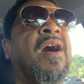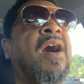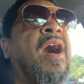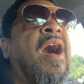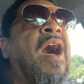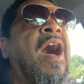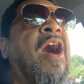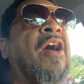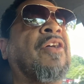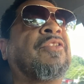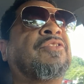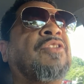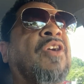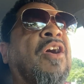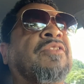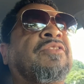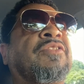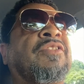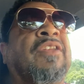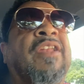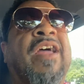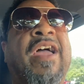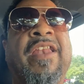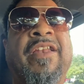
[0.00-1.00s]
I'll talk
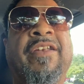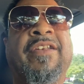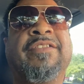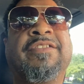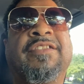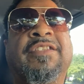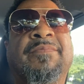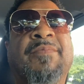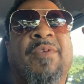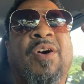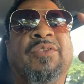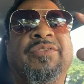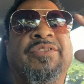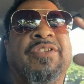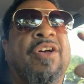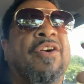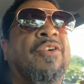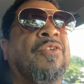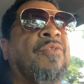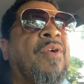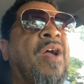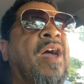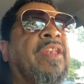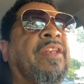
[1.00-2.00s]
to you later. This is Motell
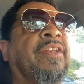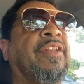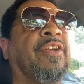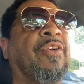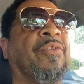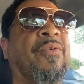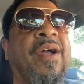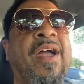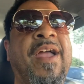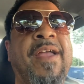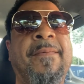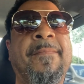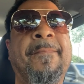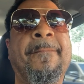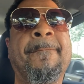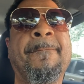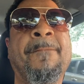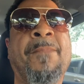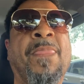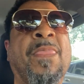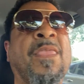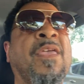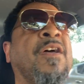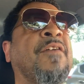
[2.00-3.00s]
Granite the Great
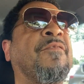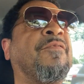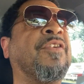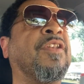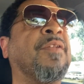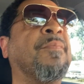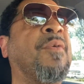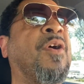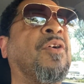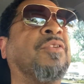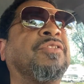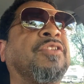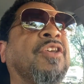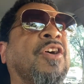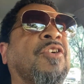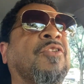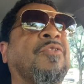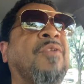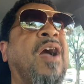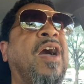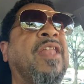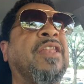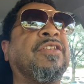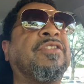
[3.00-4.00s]
for the Motell
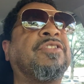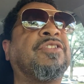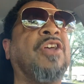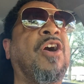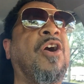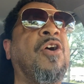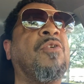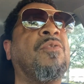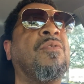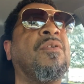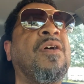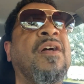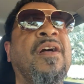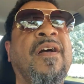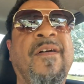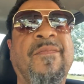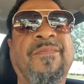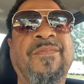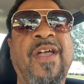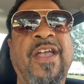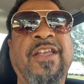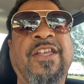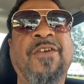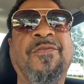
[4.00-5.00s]
Granite Show.
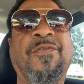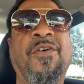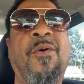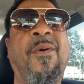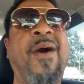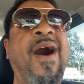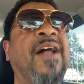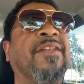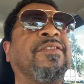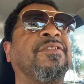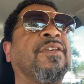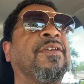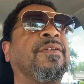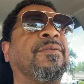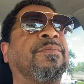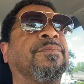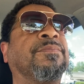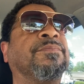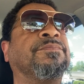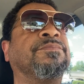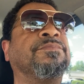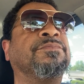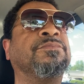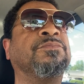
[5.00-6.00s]
Thank you for watching.
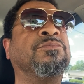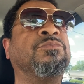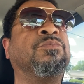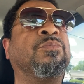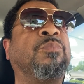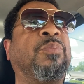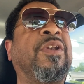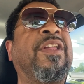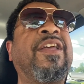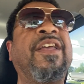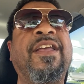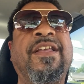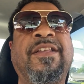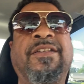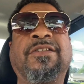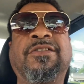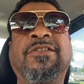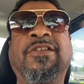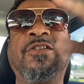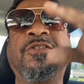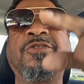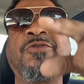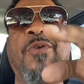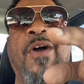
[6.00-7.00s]
Please
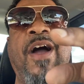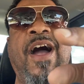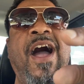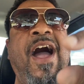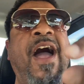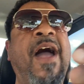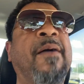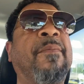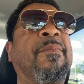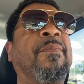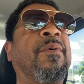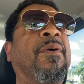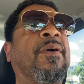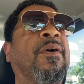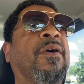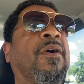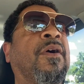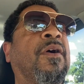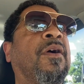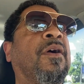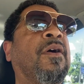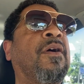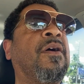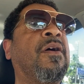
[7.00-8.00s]
subscribe,
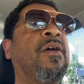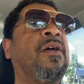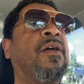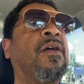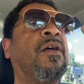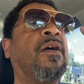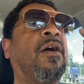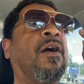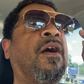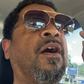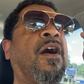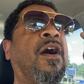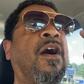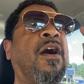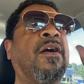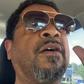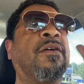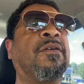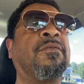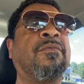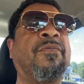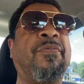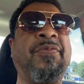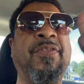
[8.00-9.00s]
uh,
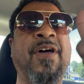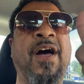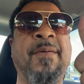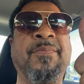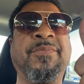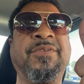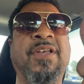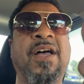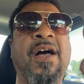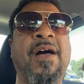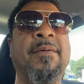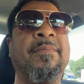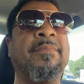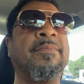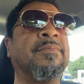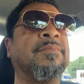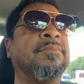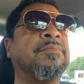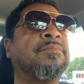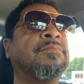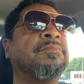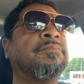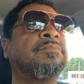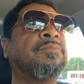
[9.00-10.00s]
thumbs up
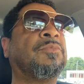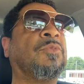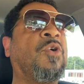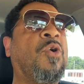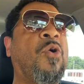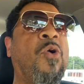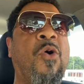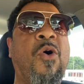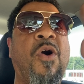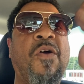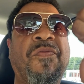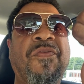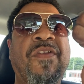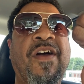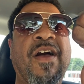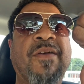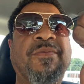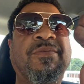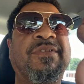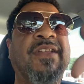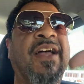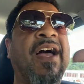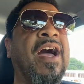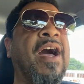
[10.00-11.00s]
or
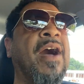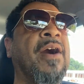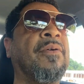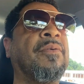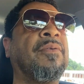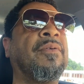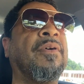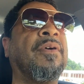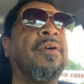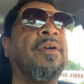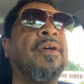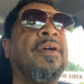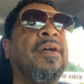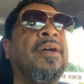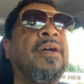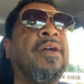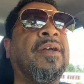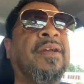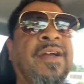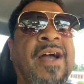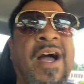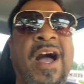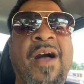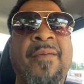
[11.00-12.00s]
thumbs
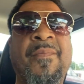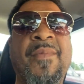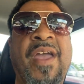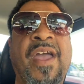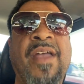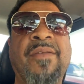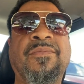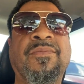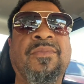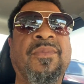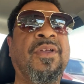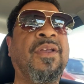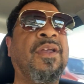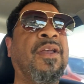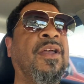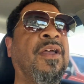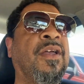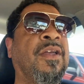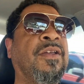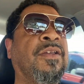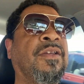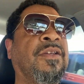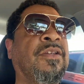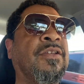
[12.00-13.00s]
down, comment,
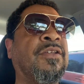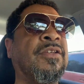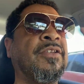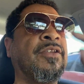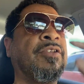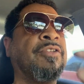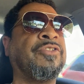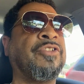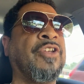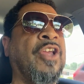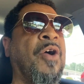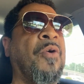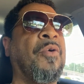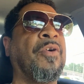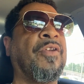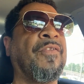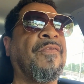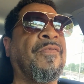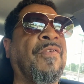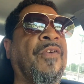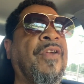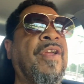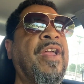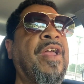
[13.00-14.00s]
share with a
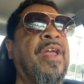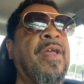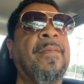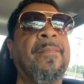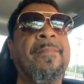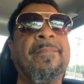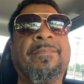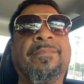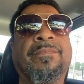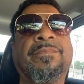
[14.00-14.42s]
friend.